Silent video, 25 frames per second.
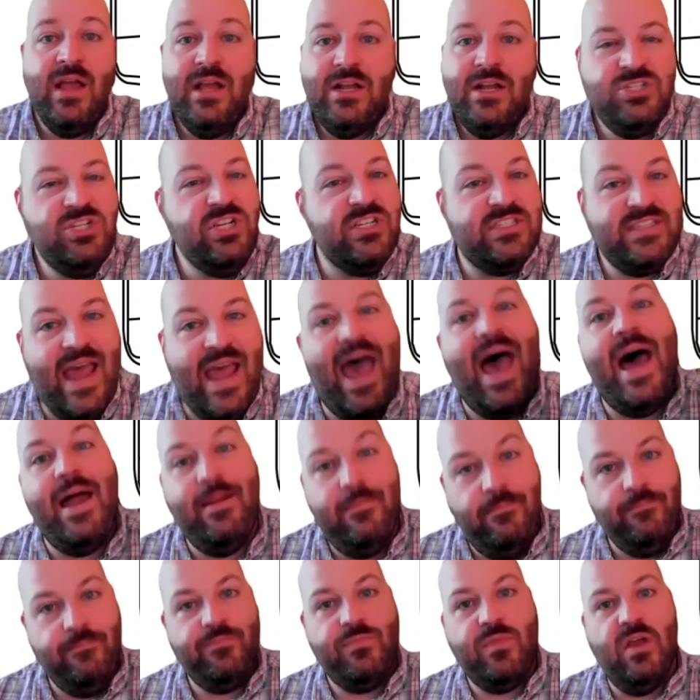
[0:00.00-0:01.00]
just at
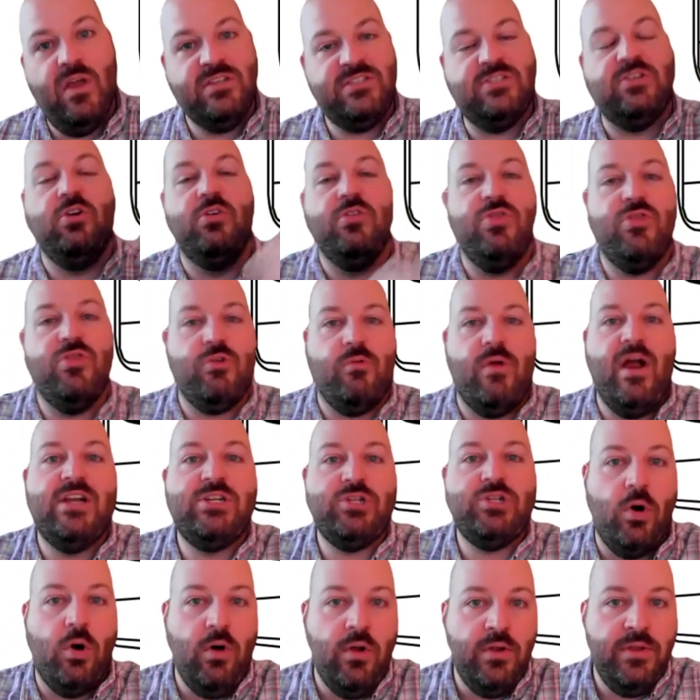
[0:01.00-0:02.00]
a certain
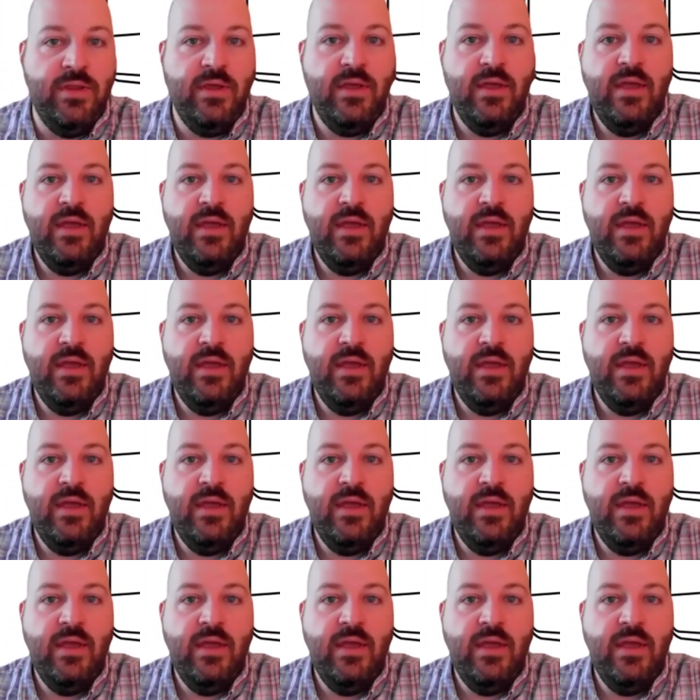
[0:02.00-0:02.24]
threshold,